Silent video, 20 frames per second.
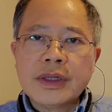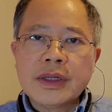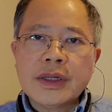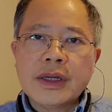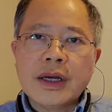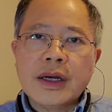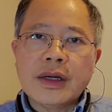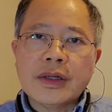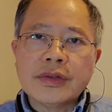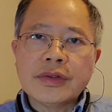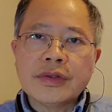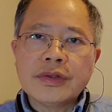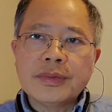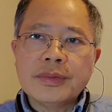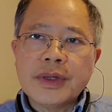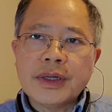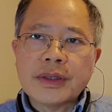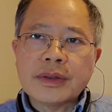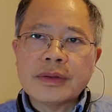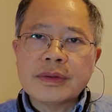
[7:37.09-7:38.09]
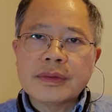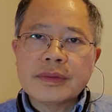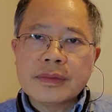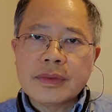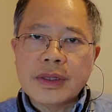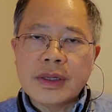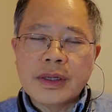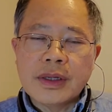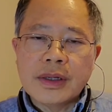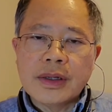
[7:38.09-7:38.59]
to make
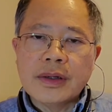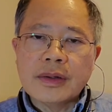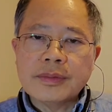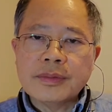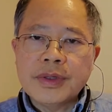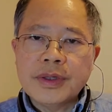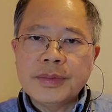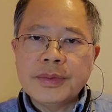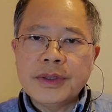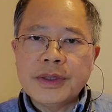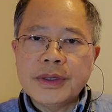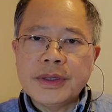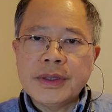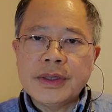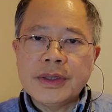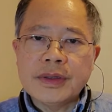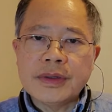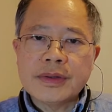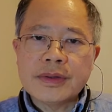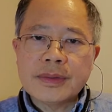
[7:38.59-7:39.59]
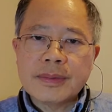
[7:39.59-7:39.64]
PPEs